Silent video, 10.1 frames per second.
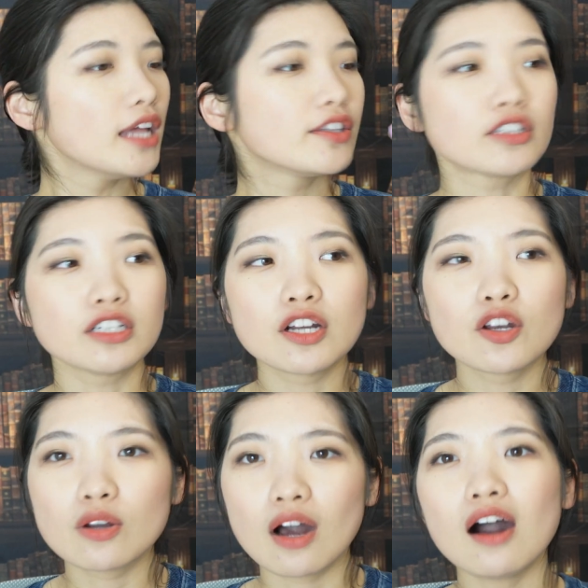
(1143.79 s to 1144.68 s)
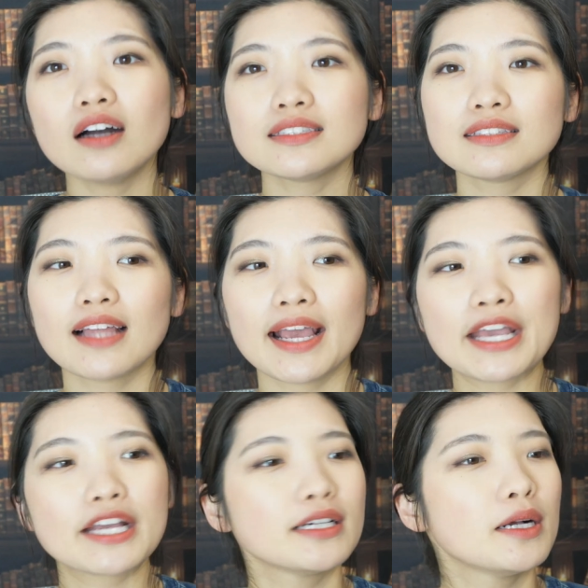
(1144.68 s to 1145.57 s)
They're not
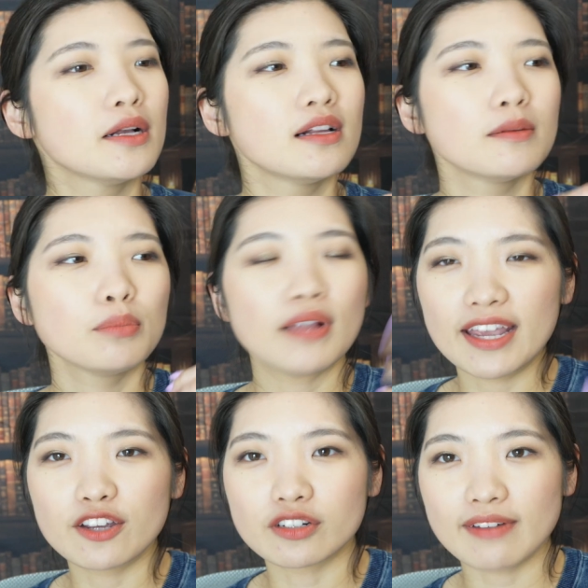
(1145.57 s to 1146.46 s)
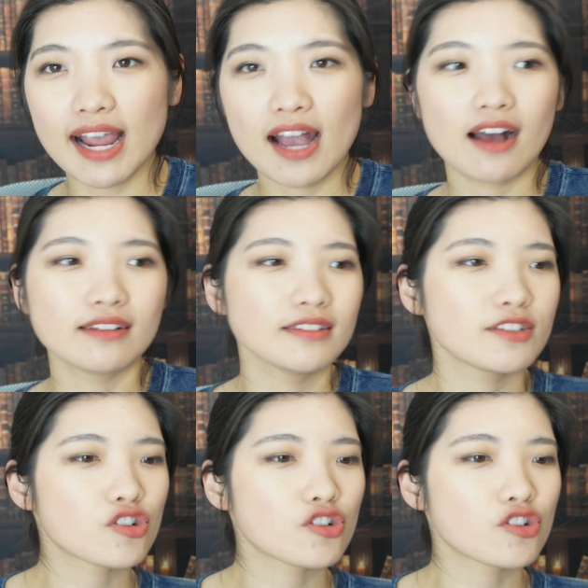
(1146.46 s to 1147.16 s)
like play around,